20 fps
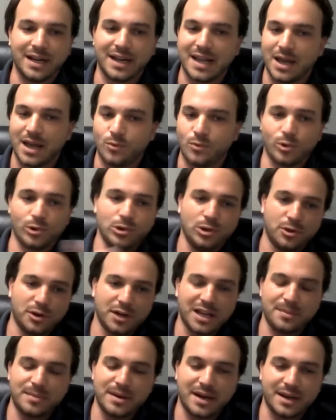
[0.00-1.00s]
Again, we're
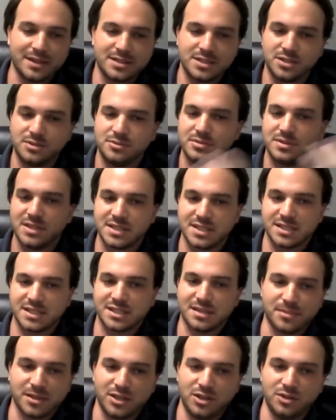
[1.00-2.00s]
learning about it too. This is
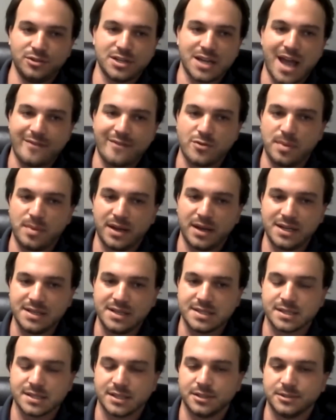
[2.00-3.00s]
something new to everybody.
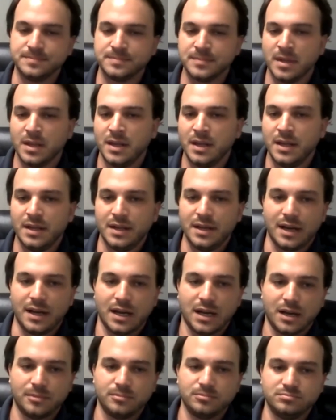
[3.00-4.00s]
So,
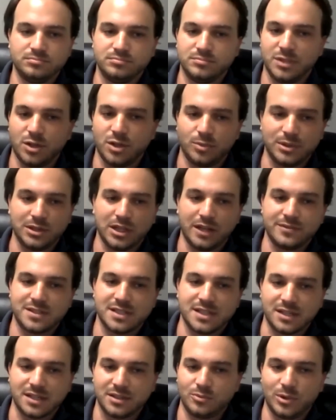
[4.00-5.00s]
we'd love
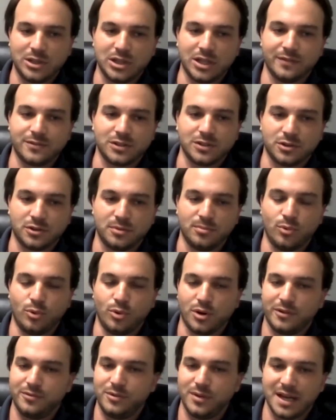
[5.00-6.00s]
to learn
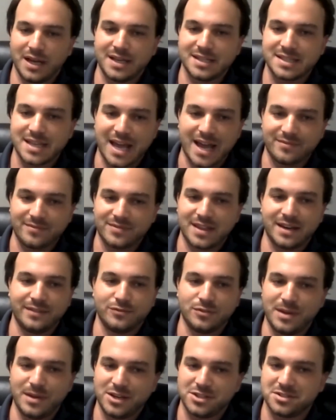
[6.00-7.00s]
more if you guys have that
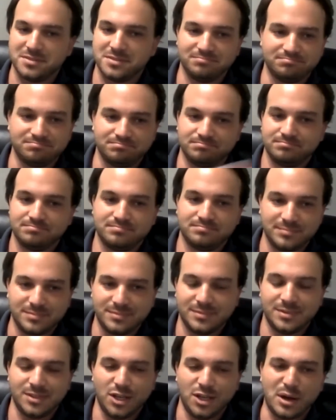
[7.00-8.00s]
information.
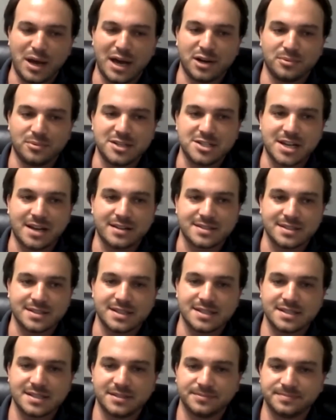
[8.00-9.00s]
You know how to reach out to
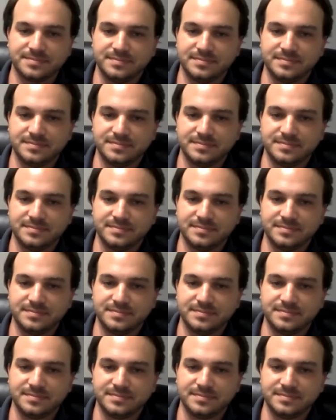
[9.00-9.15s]
us.